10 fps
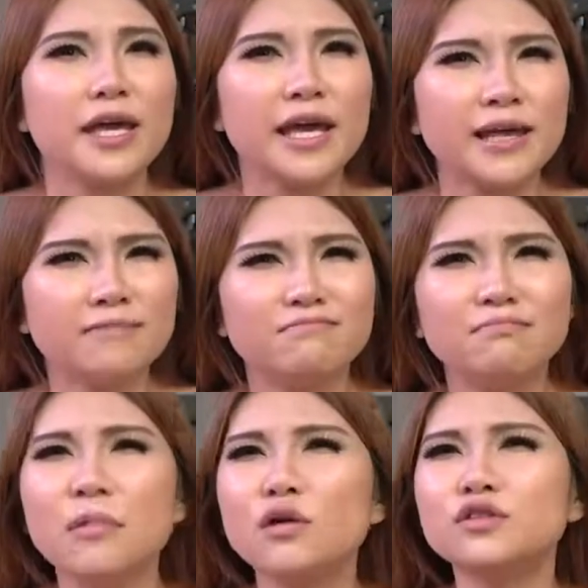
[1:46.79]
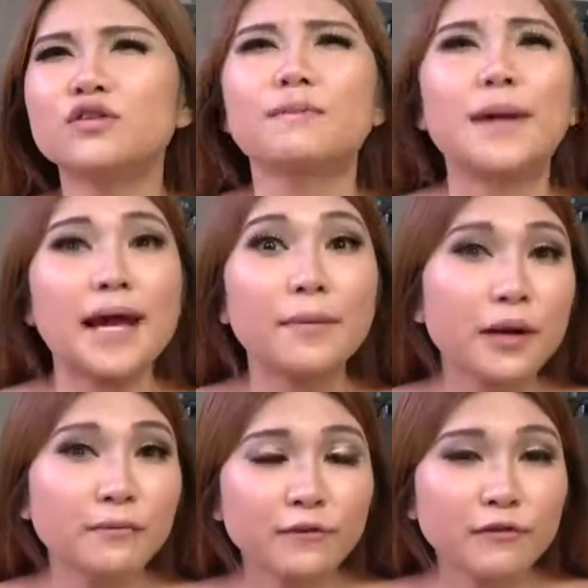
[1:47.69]
In most of my
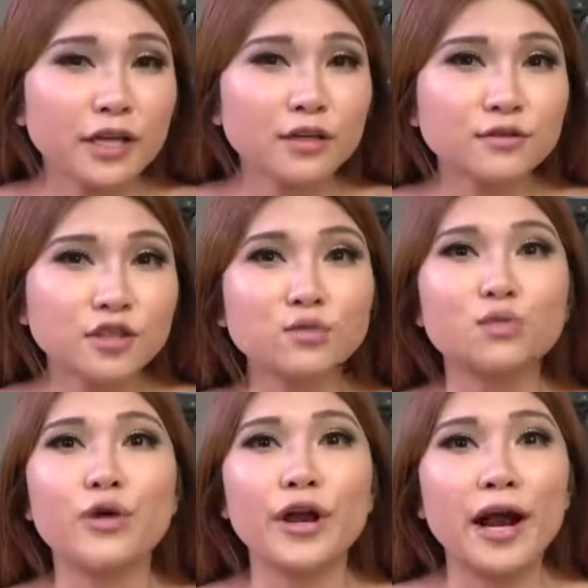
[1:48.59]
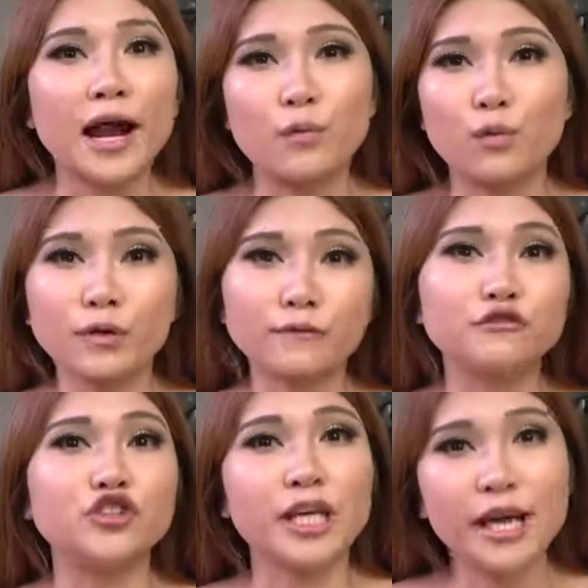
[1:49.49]
upcoming videos where I work
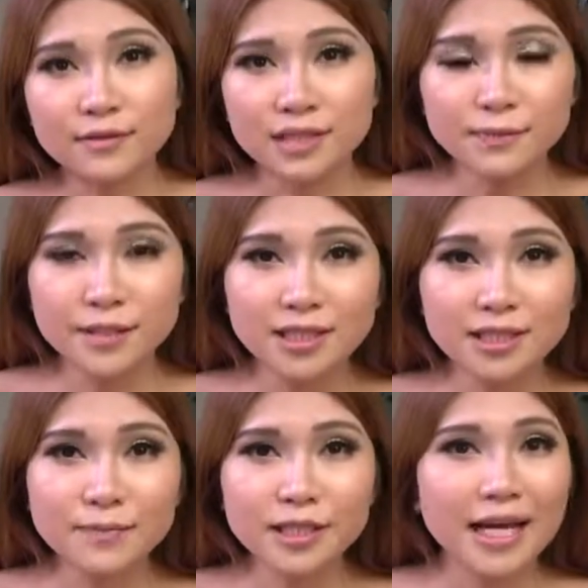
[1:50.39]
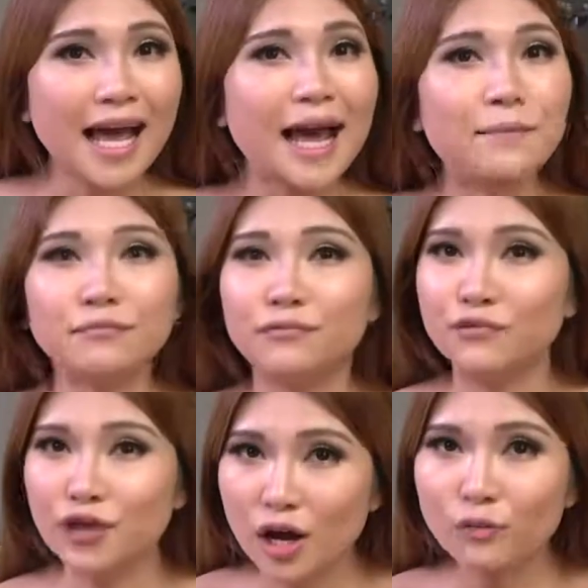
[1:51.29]
with JLC PCB, I'm
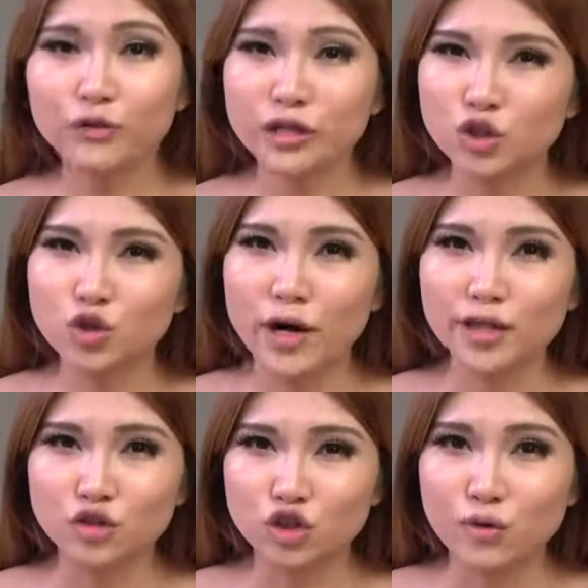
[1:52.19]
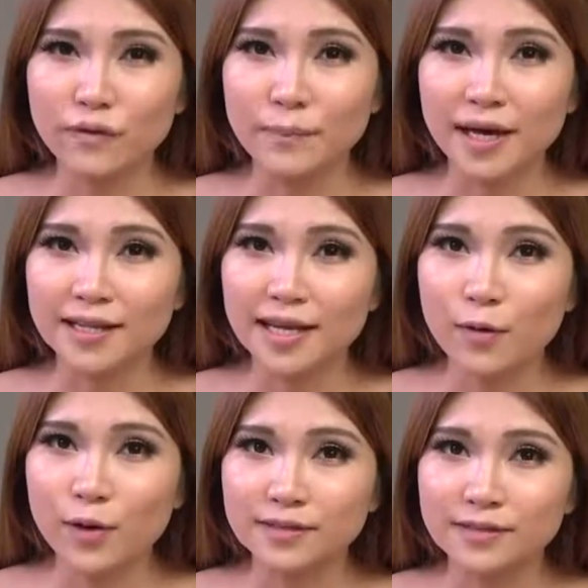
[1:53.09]
not really trying to show off my
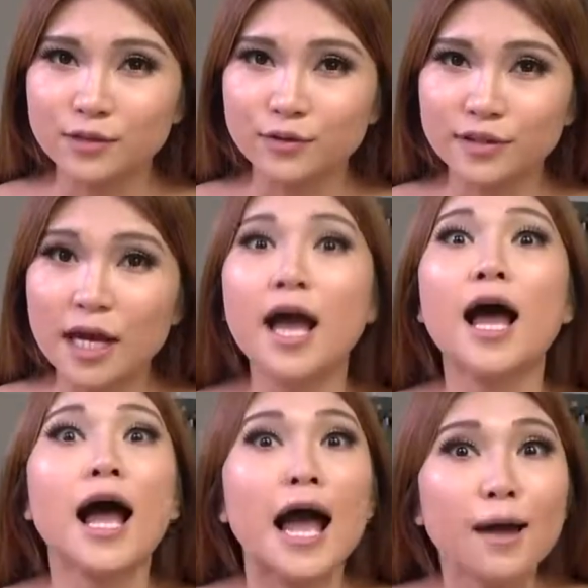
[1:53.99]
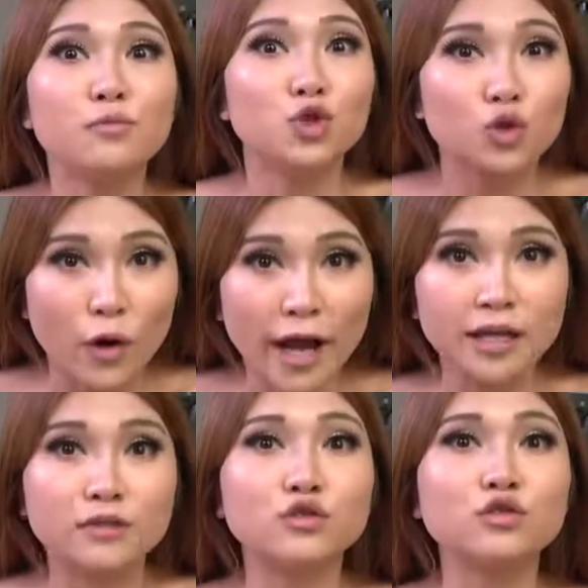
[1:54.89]
DIY skills. I'm
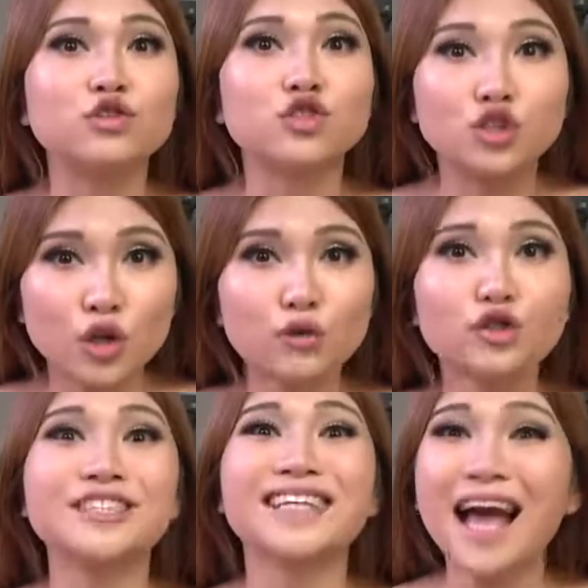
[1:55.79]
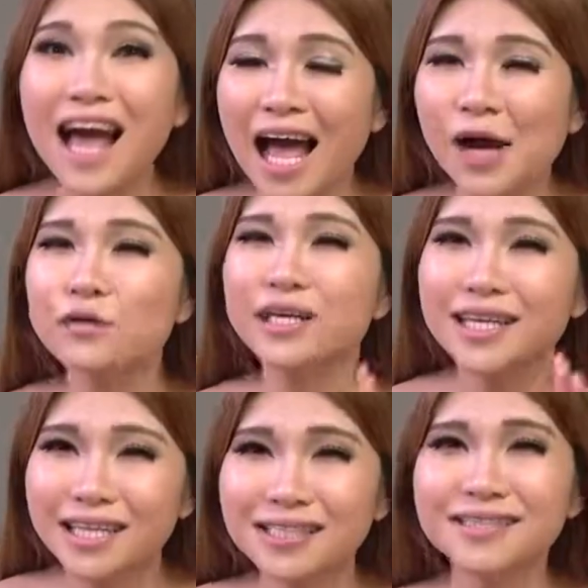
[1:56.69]
trying to show just how
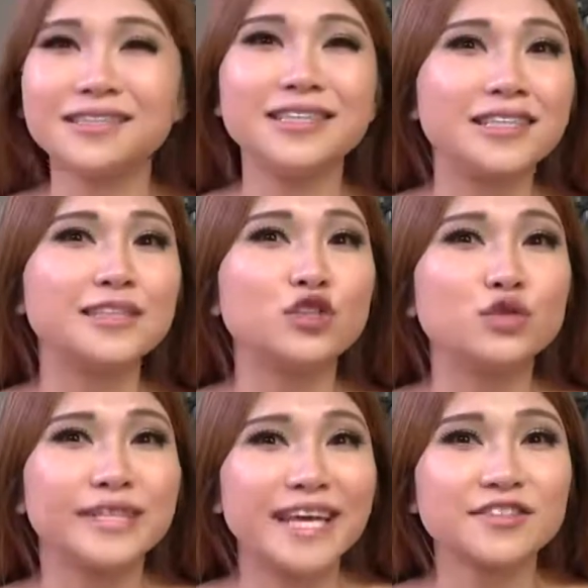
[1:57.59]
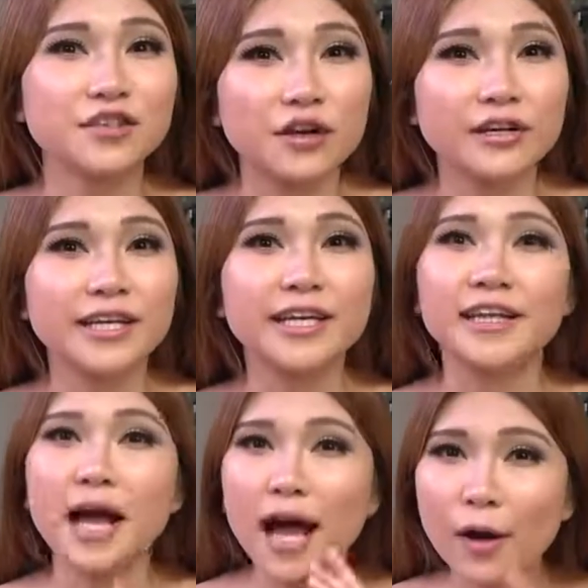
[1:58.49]
easy it is to get started
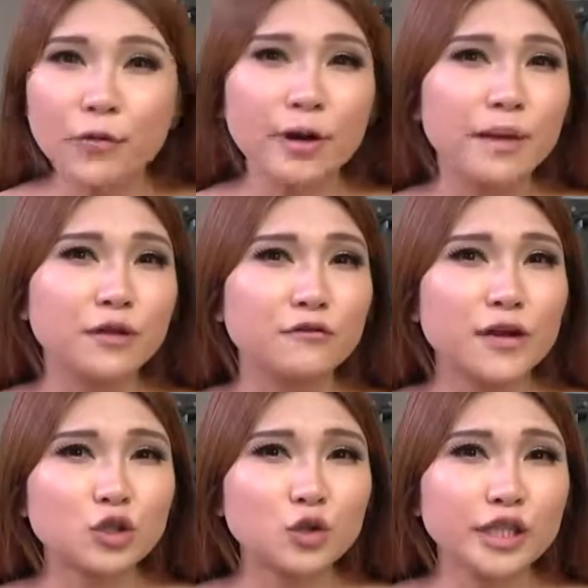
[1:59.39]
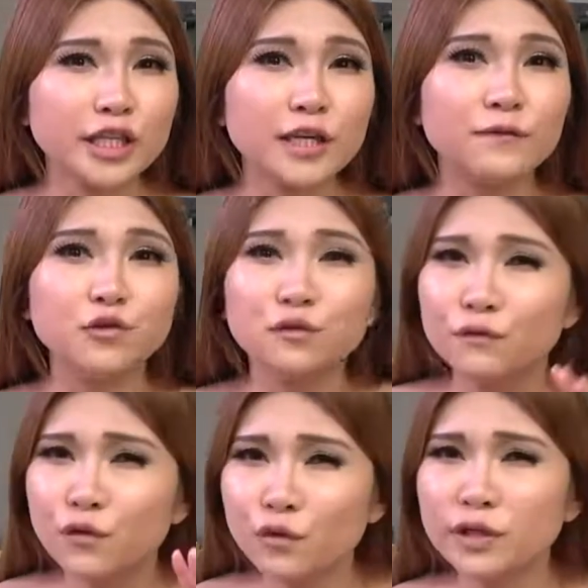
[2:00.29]
in hardware manufacturing if you
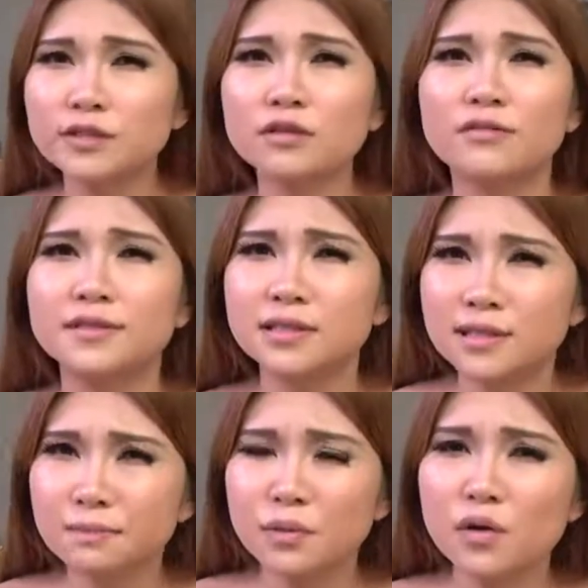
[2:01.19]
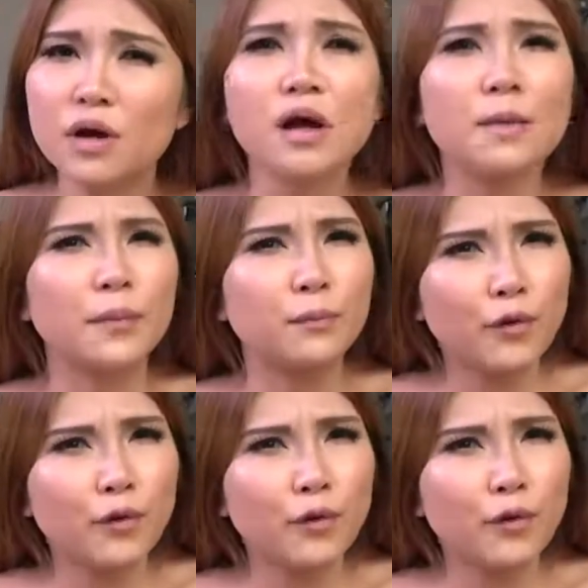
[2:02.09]
focus on simple but